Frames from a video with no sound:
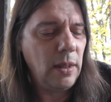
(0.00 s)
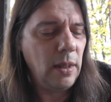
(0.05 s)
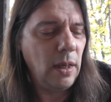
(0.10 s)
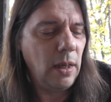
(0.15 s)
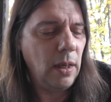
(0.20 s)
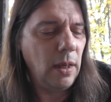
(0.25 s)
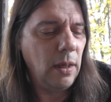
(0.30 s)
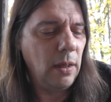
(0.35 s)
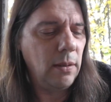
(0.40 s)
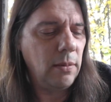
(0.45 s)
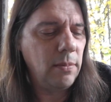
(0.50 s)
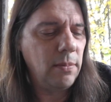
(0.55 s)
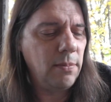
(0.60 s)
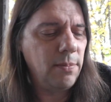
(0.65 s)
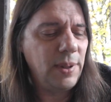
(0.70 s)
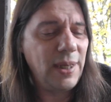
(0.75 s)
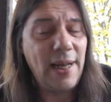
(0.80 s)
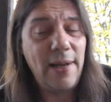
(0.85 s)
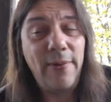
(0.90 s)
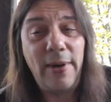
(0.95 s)

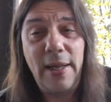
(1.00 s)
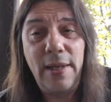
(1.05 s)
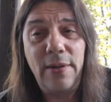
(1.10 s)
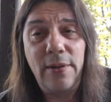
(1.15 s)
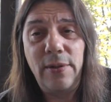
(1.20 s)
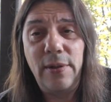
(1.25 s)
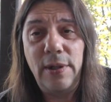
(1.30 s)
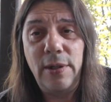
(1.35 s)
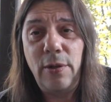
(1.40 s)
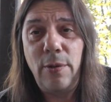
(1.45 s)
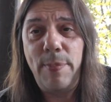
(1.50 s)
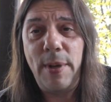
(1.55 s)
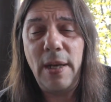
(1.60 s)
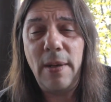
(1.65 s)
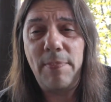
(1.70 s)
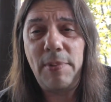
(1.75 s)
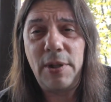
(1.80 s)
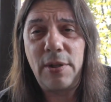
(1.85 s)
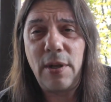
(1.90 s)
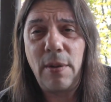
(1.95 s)
But anyway, it'll be
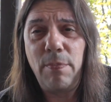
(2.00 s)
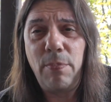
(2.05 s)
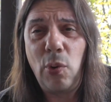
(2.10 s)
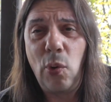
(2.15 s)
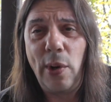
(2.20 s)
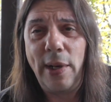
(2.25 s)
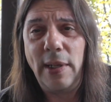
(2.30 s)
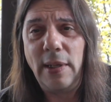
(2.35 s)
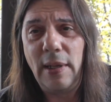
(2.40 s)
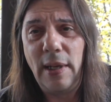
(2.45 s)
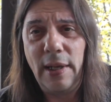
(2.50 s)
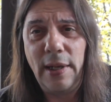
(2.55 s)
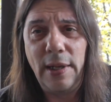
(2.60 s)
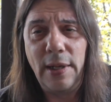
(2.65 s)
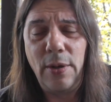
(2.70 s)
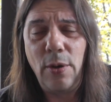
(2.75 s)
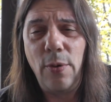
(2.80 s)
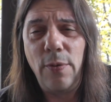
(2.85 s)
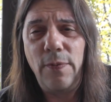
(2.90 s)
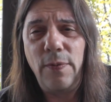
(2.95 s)
up at some point,
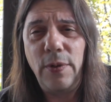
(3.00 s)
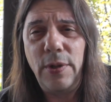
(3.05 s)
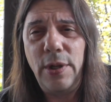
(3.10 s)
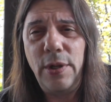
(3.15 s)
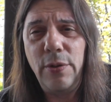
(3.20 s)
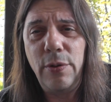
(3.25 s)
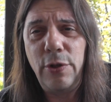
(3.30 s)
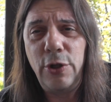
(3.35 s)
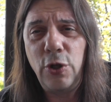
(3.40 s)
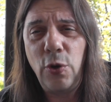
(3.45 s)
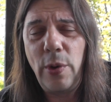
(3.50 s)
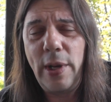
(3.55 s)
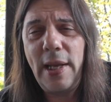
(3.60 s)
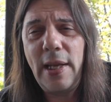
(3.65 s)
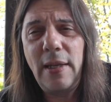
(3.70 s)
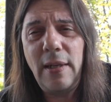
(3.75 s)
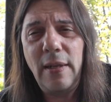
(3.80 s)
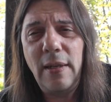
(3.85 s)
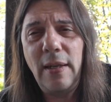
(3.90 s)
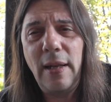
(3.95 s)
and hopefully you enjoy
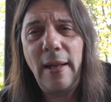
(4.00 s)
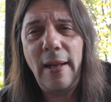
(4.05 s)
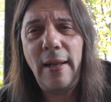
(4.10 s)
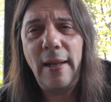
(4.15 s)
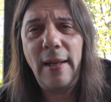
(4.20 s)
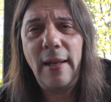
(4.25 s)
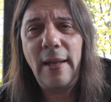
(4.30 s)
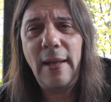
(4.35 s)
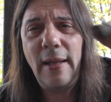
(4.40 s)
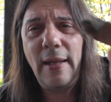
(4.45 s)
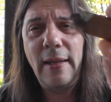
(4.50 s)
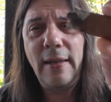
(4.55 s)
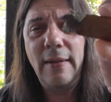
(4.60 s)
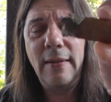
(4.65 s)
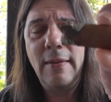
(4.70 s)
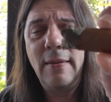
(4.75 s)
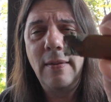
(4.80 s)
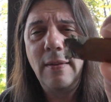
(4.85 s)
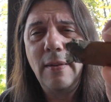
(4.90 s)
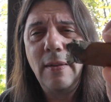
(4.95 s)
it
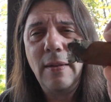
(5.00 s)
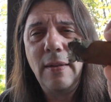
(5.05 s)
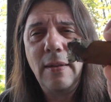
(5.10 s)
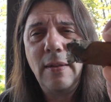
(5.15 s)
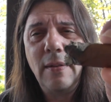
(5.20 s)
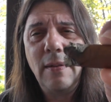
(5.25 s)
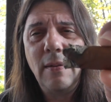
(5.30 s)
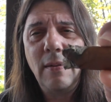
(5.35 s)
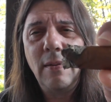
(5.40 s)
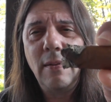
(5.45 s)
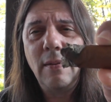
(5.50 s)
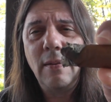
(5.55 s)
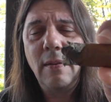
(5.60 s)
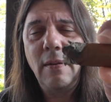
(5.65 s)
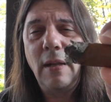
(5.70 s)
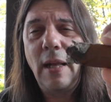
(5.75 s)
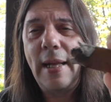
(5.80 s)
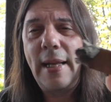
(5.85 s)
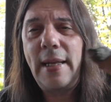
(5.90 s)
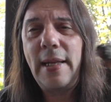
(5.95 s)
and
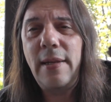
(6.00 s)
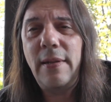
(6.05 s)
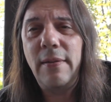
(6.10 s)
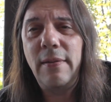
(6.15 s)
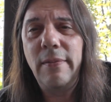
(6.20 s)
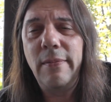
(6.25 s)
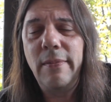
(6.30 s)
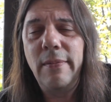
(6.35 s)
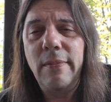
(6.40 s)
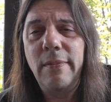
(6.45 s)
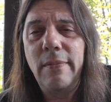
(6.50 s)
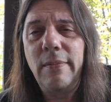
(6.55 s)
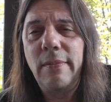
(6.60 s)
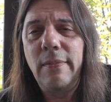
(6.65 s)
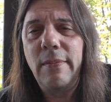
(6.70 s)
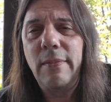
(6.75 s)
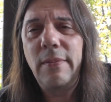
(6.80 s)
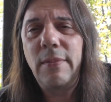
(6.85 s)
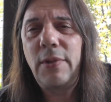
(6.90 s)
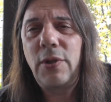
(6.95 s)
like it,
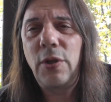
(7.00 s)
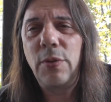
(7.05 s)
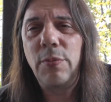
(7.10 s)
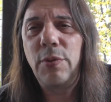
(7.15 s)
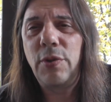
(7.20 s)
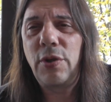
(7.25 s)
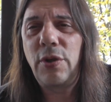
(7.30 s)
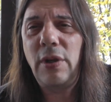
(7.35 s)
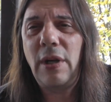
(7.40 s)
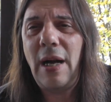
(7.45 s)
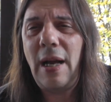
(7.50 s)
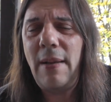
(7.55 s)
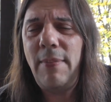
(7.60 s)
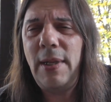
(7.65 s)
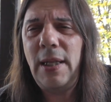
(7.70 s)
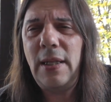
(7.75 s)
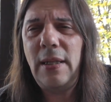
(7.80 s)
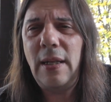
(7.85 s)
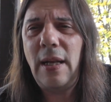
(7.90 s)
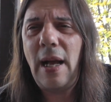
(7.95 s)
subscribe
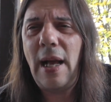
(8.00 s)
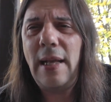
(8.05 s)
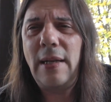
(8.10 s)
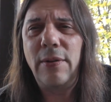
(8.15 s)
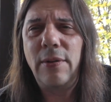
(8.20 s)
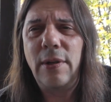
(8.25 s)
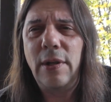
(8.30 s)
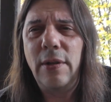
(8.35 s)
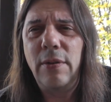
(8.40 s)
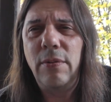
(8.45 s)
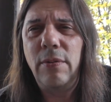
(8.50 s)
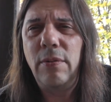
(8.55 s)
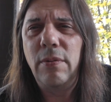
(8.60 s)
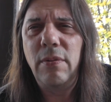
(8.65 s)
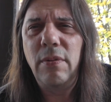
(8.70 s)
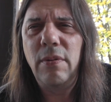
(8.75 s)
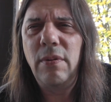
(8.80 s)
it. I don't know.